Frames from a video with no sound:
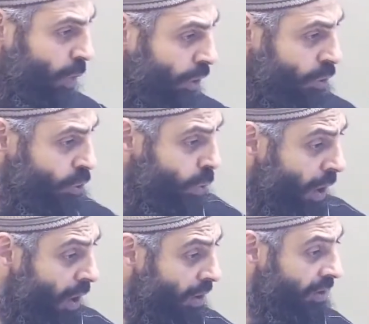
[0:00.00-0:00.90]
and worked so
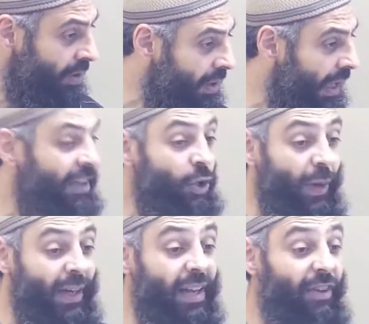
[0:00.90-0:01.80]
hard and you
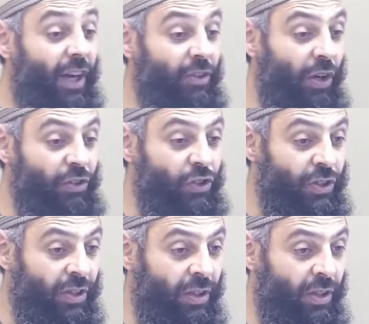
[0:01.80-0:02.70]
were never acknowledged?
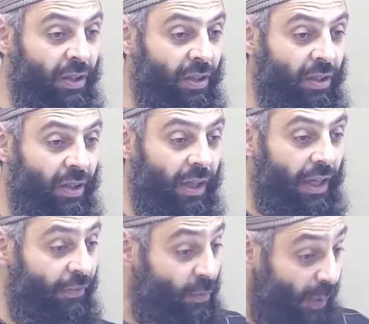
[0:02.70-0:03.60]

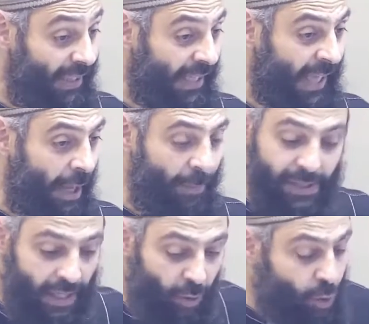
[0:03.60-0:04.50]
If when that
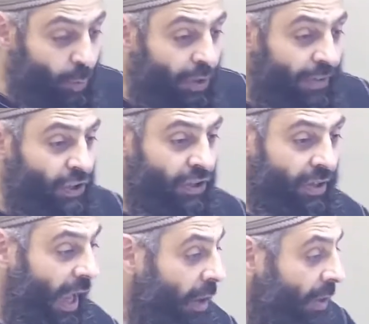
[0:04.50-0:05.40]
happens, I lose motivation.
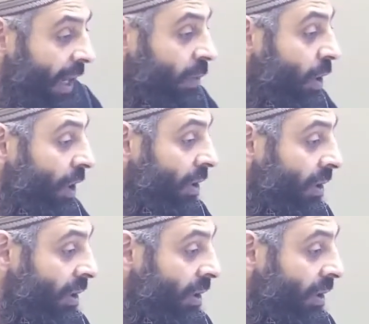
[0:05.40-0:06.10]
How can I work?